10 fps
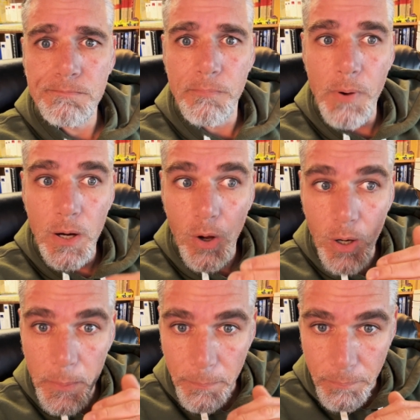but
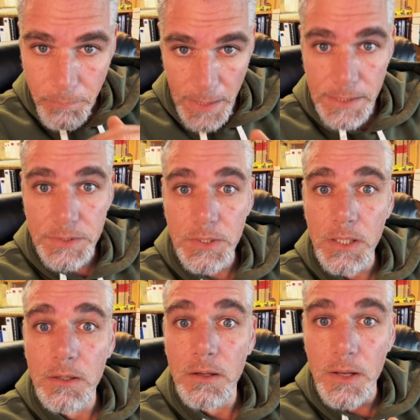are
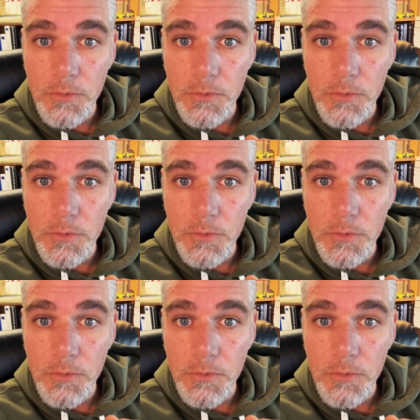basic and